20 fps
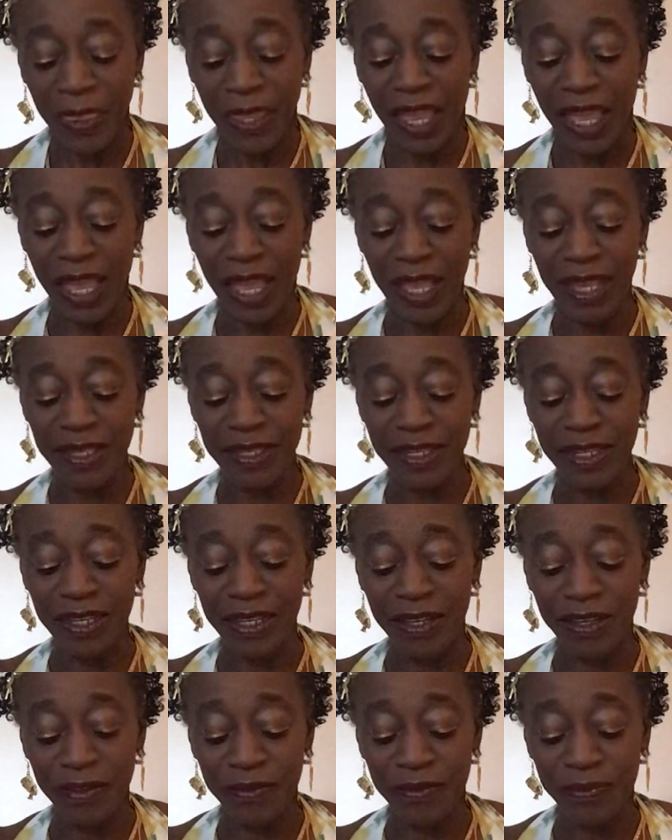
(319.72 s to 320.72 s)
And
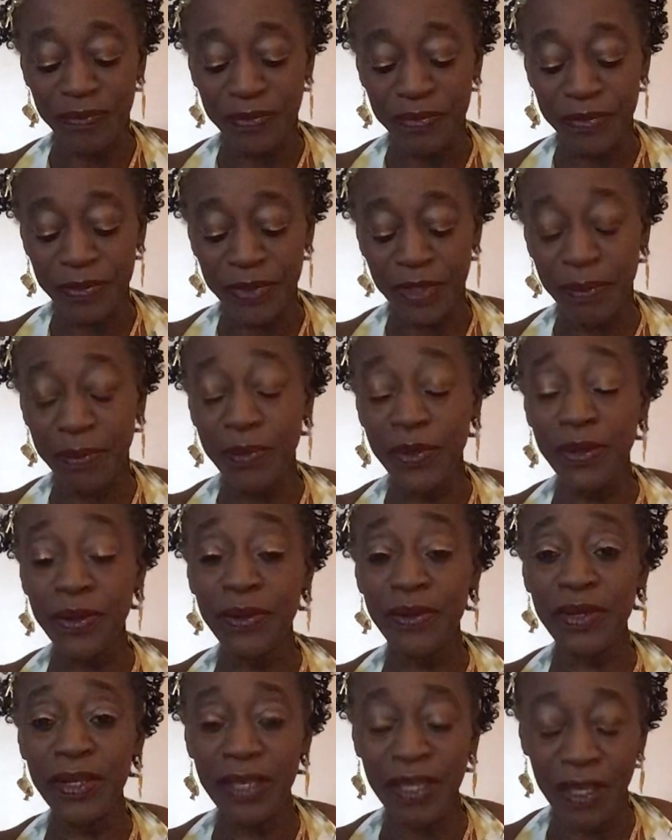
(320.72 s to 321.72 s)
the
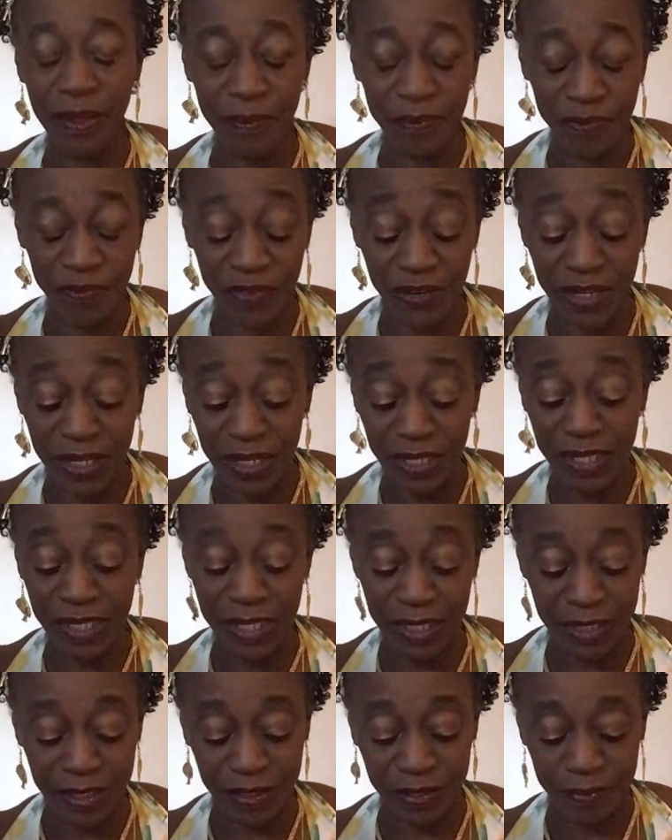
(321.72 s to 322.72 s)
moon, Venus
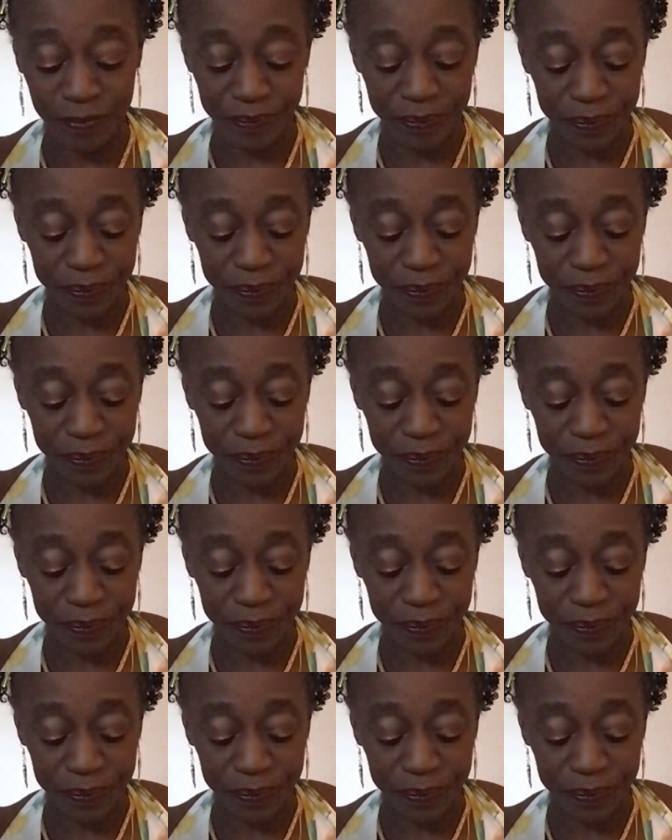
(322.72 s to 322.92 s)
is,